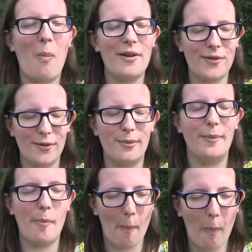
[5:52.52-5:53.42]
It's a good
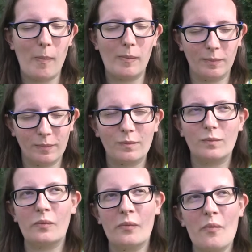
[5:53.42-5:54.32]
one.
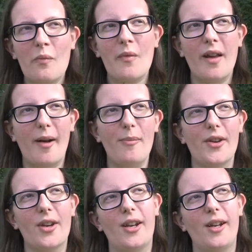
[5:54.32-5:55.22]
I'm
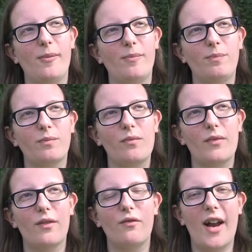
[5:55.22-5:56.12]
thinking
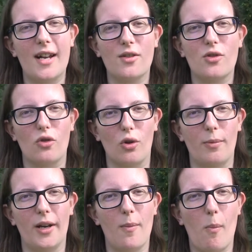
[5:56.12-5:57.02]
red
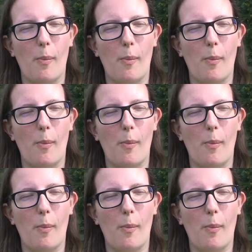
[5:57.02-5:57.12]
strawberry.